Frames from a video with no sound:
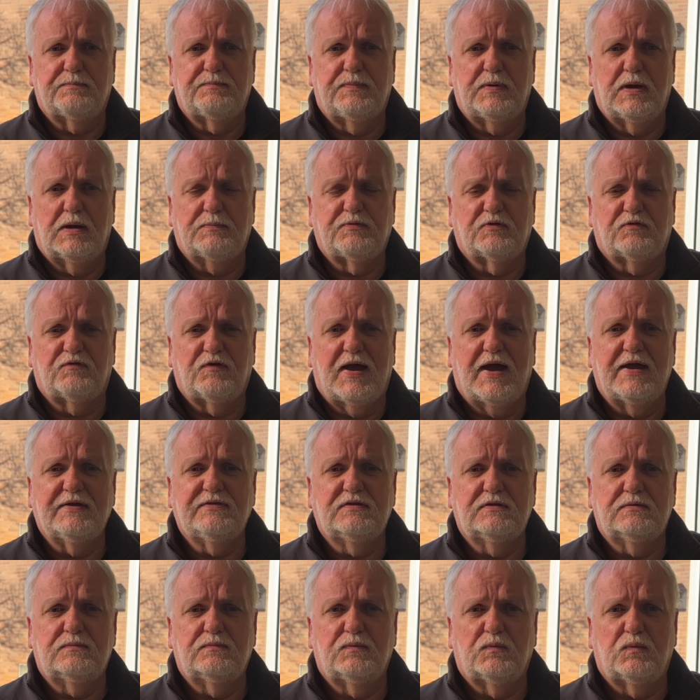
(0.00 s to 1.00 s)
provide
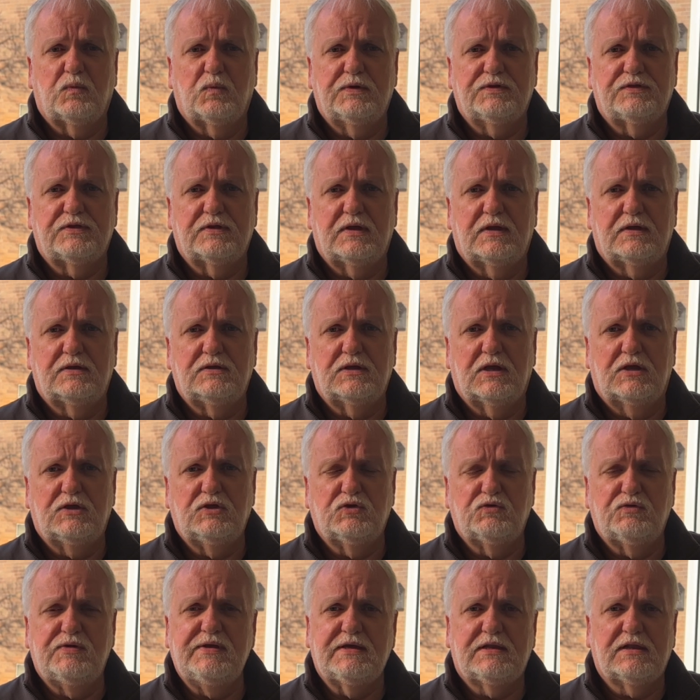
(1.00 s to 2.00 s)
them with a
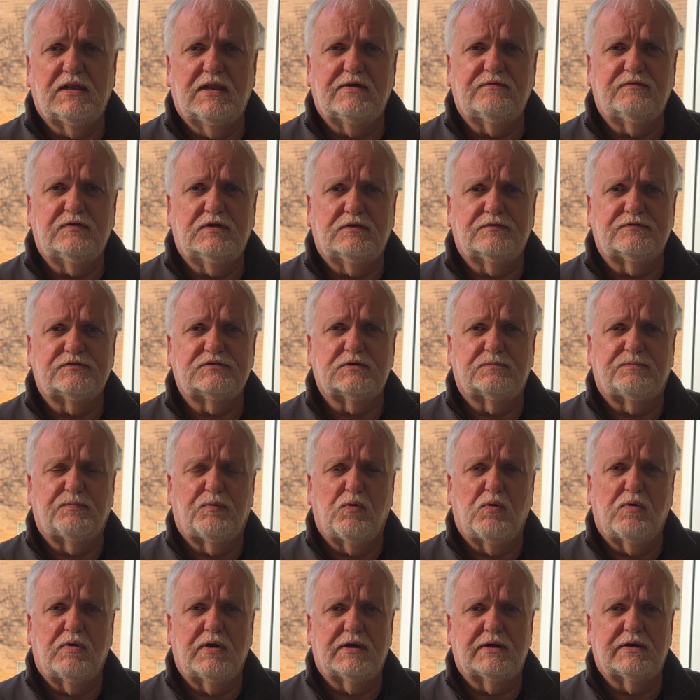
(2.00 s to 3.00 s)
unique level of
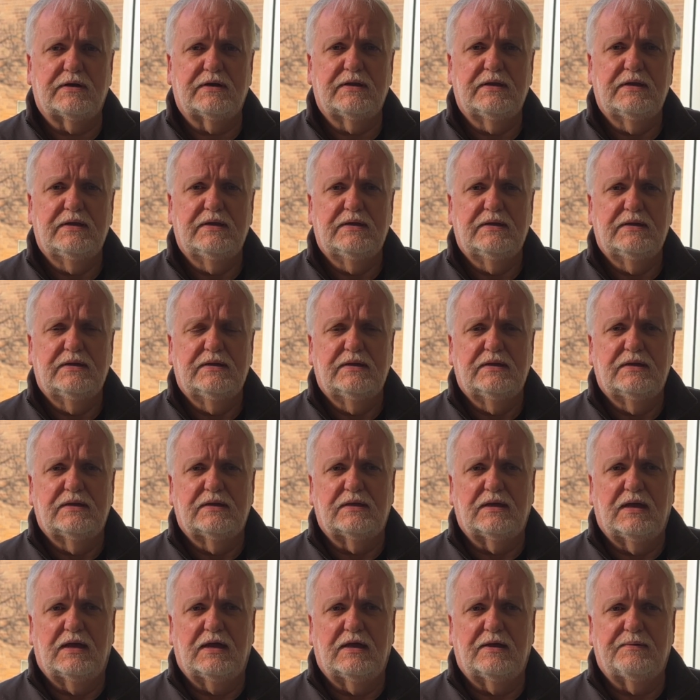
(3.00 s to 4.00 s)
support
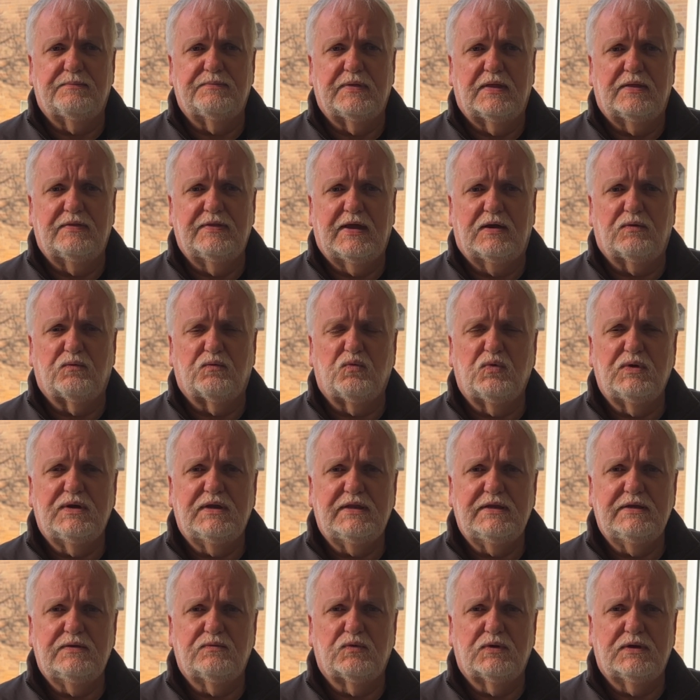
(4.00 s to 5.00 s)
that
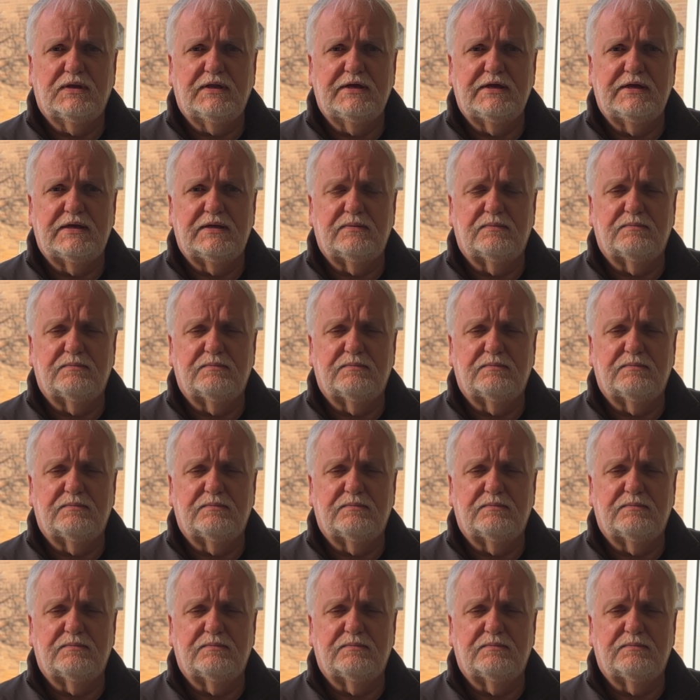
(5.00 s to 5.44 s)
really, really